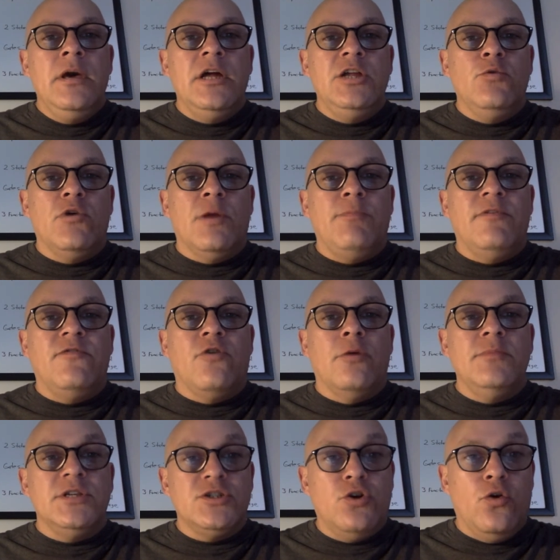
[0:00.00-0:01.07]
and you want to
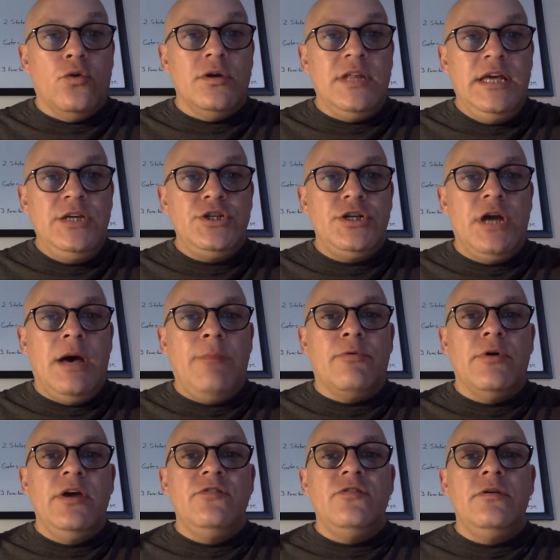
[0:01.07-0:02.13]
perform this correlation
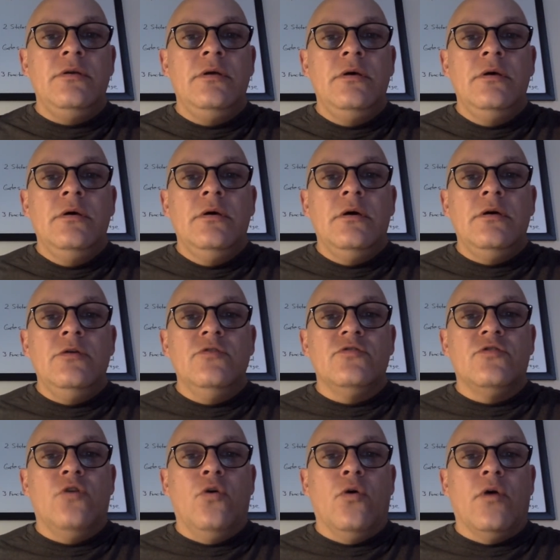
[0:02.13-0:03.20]
operation, you use
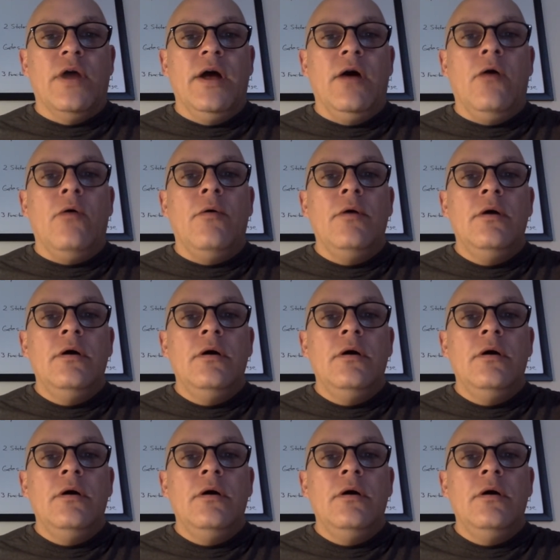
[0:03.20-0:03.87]
correl